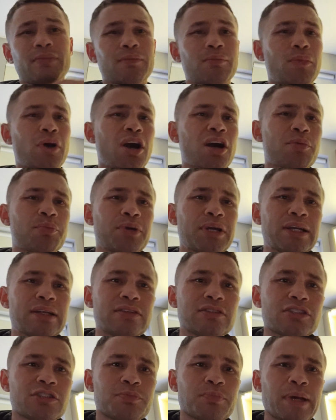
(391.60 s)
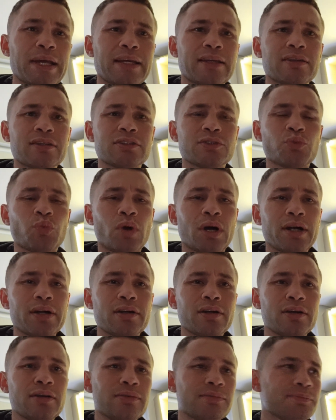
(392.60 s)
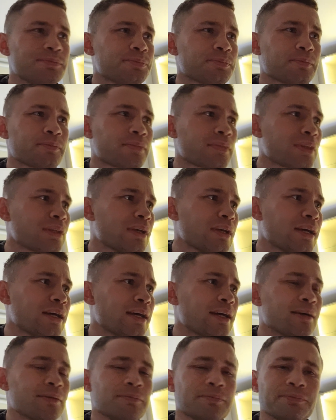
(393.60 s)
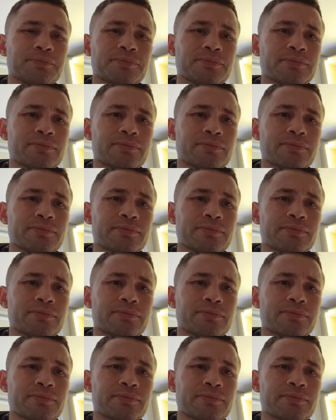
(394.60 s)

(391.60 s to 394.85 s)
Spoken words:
Mark Breland spiking his water. The